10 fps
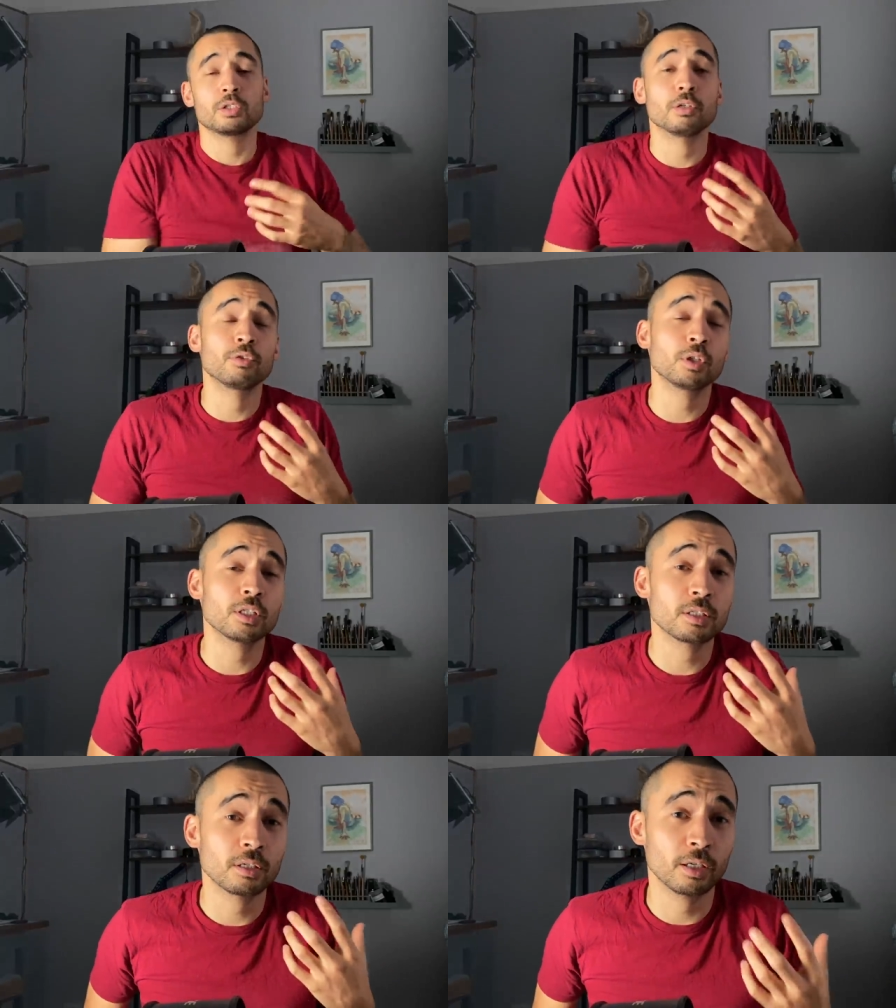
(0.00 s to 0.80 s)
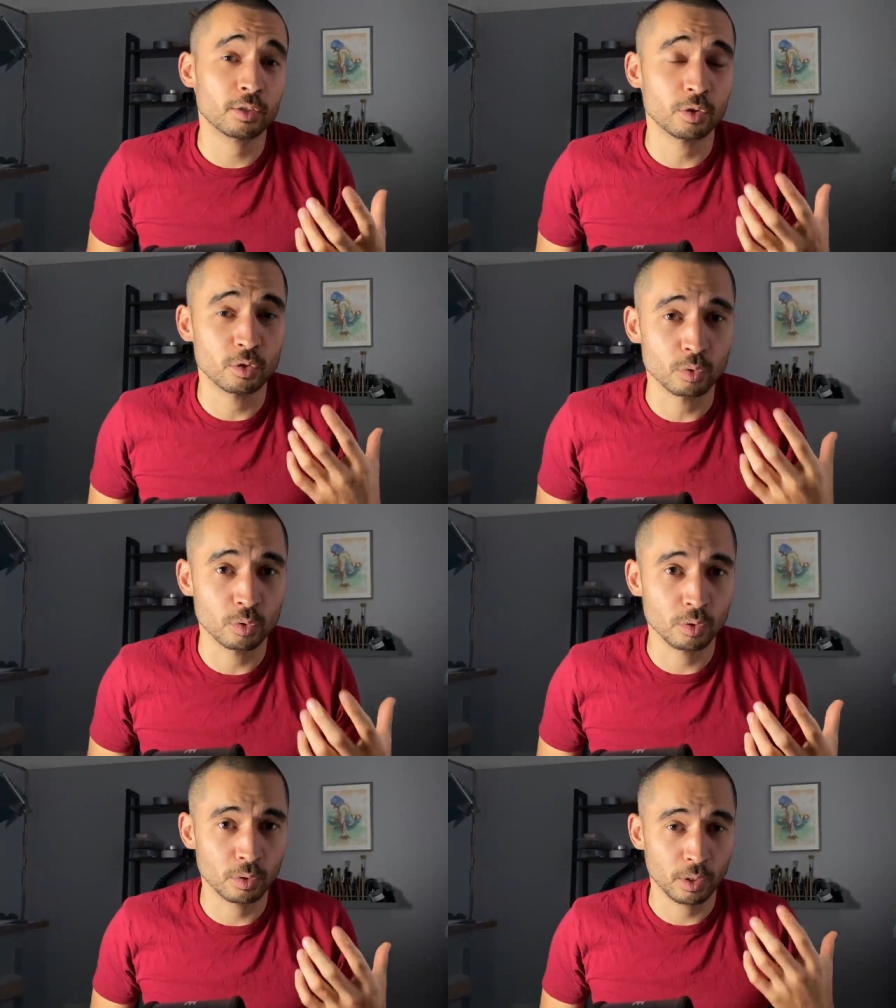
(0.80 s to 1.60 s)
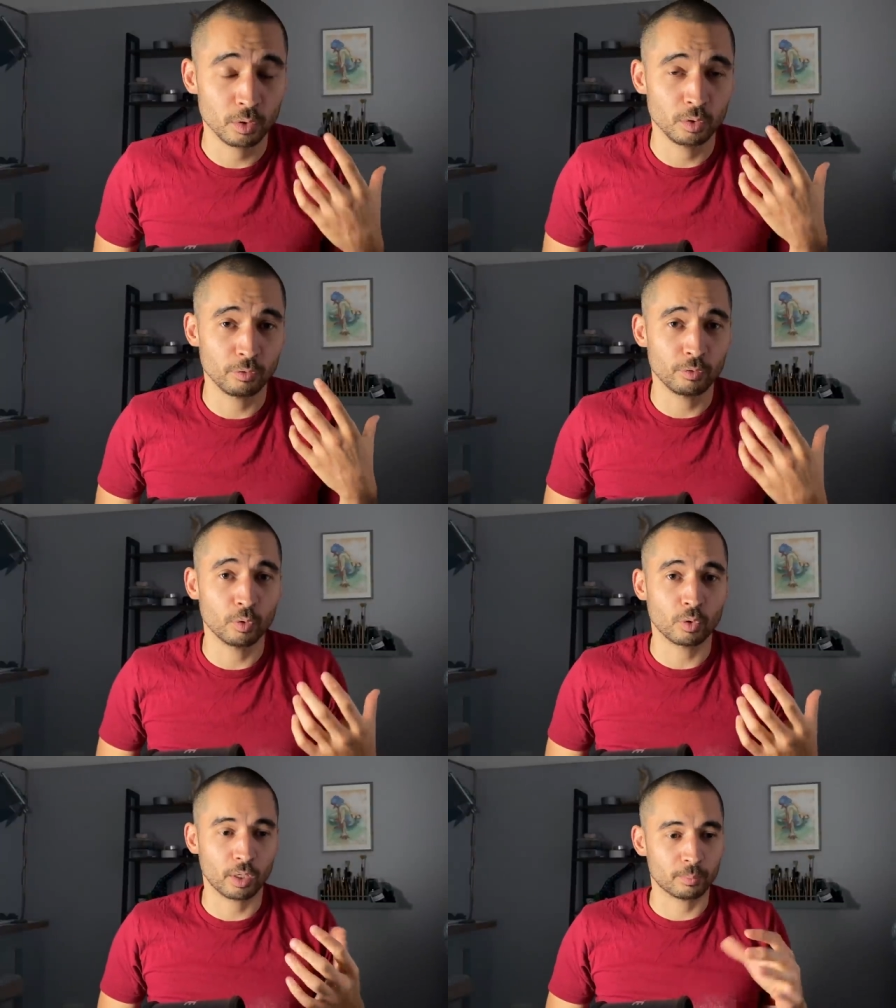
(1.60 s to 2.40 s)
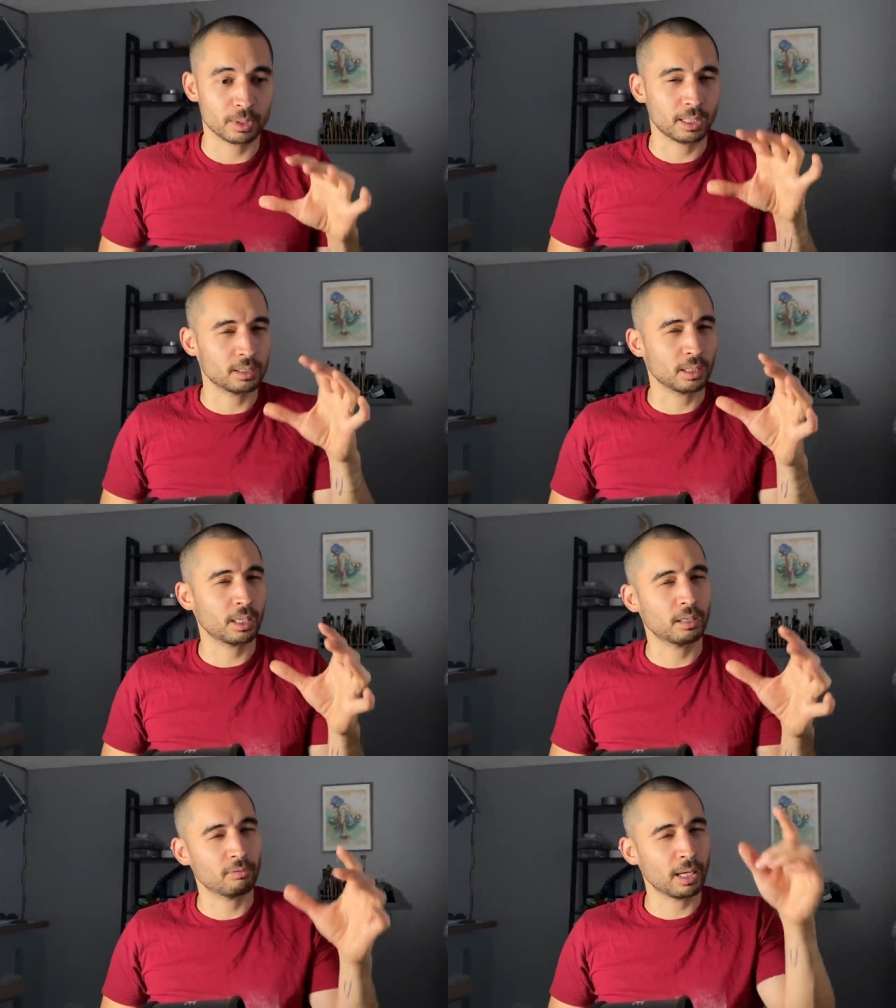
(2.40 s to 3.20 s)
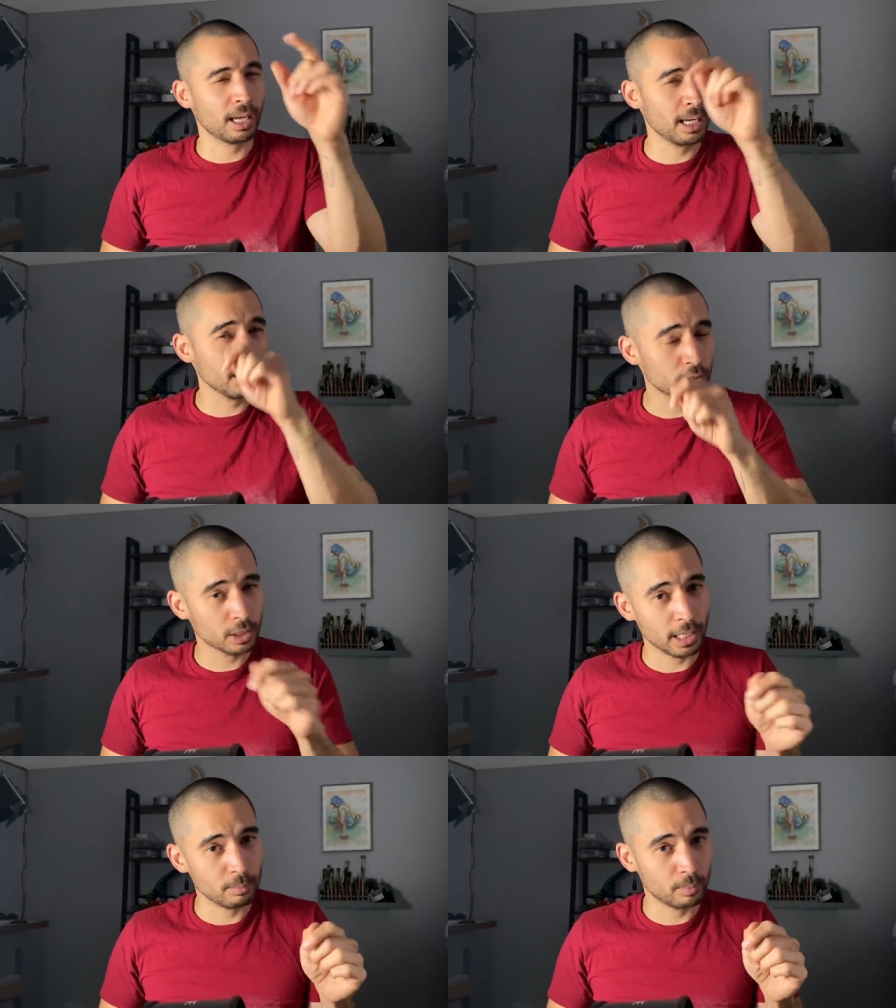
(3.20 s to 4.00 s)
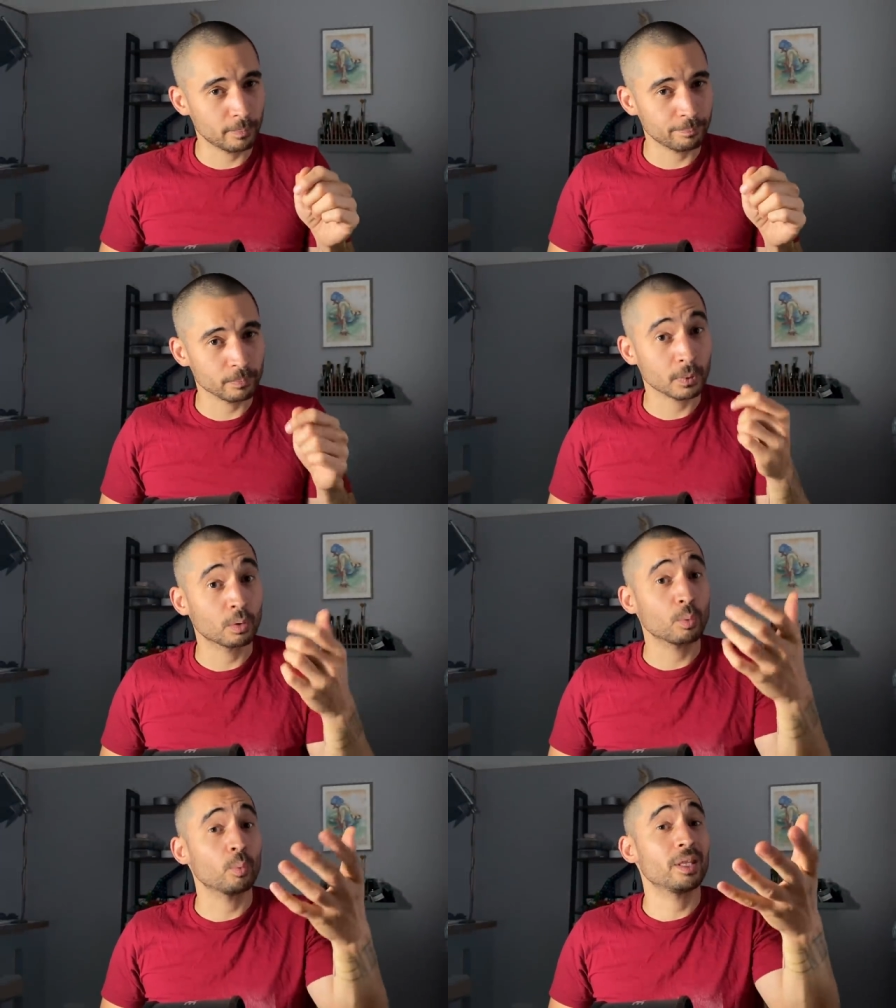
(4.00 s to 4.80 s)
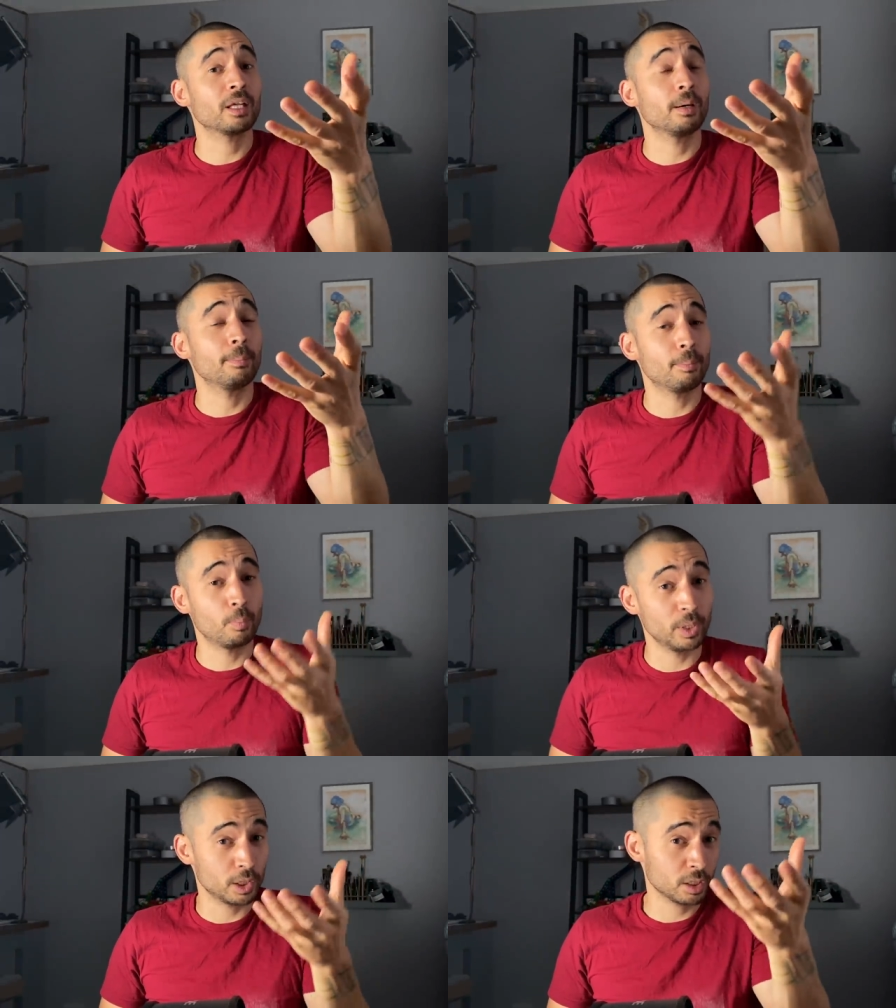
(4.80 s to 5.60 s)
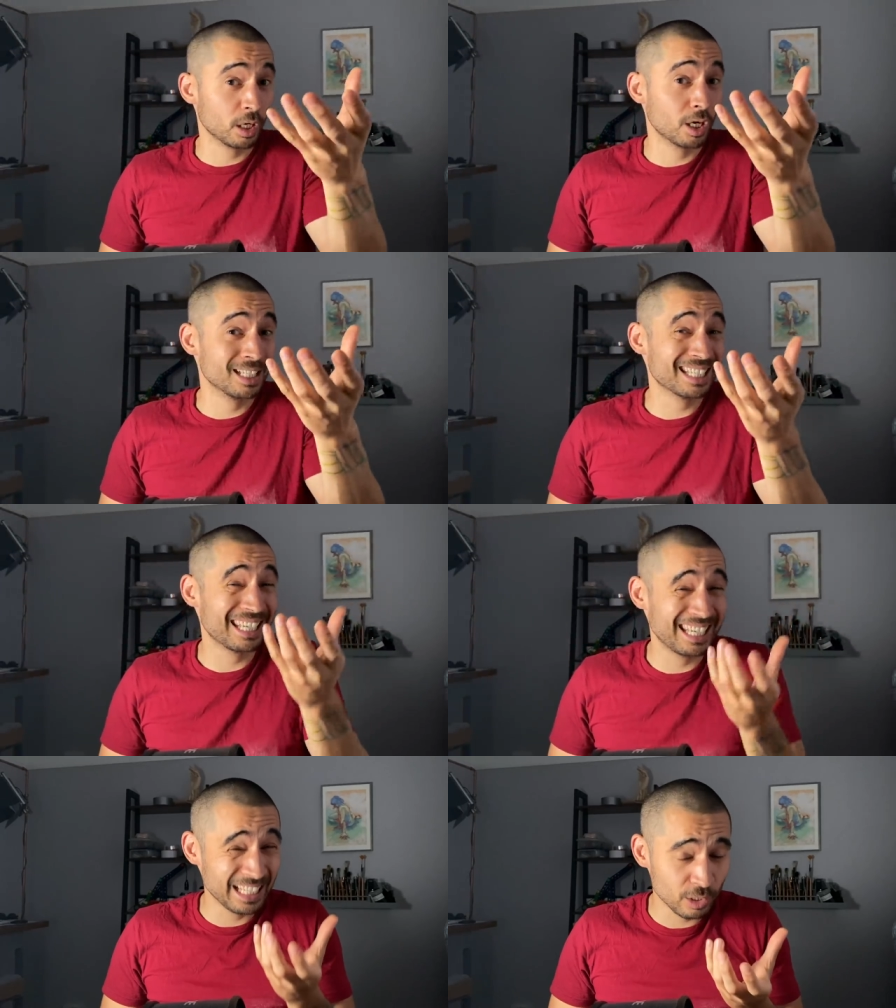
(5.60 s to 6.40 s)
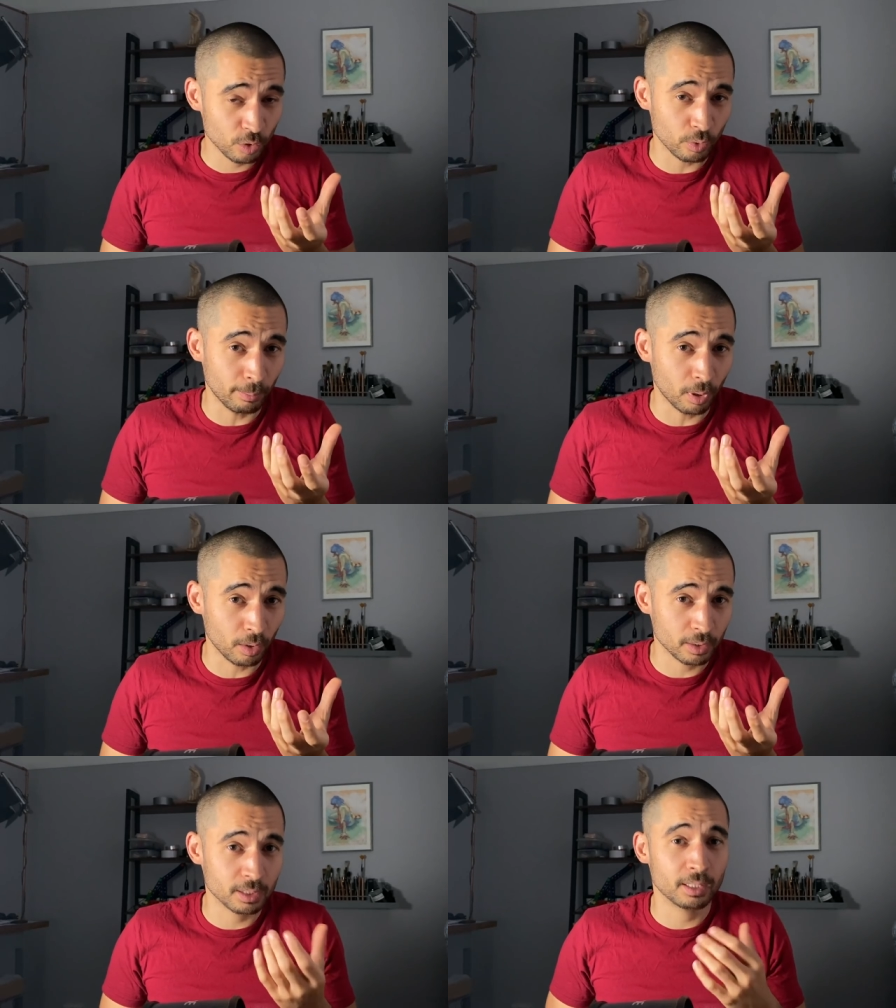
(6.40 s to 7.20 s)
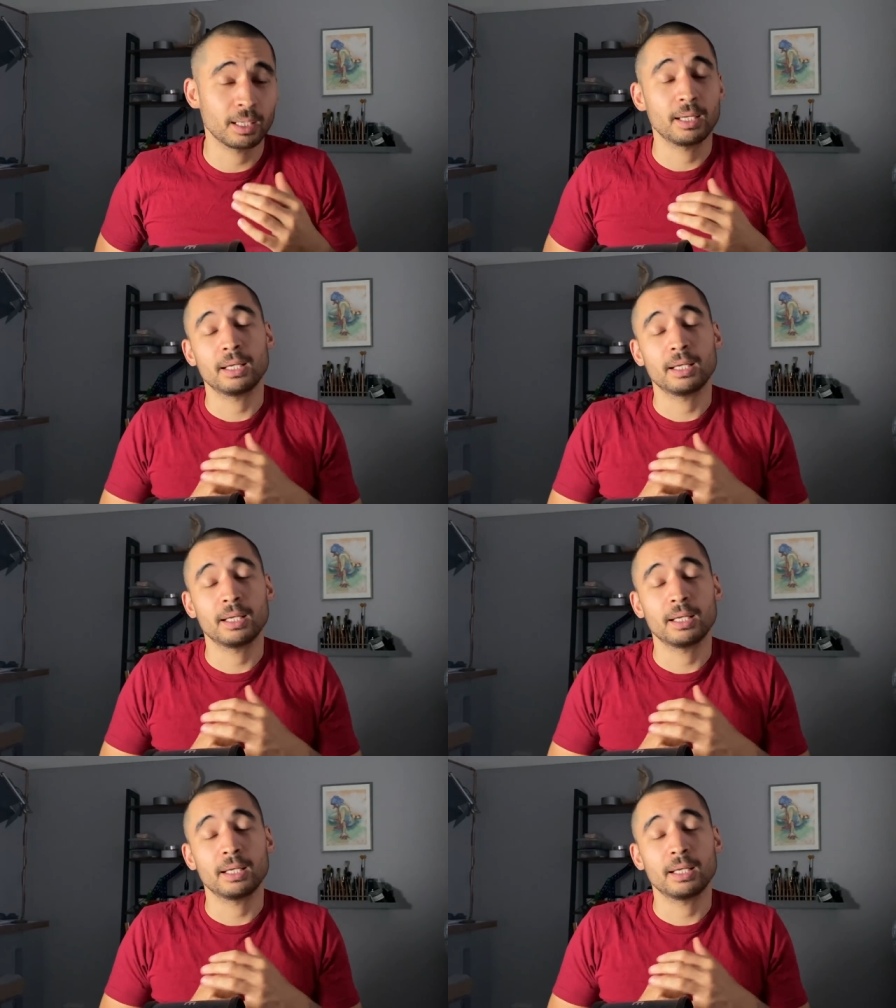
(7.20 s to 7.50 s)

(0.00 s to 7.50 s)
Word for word: So if you could start to draw your forearms as a kind of egg shape with a which turns into a box,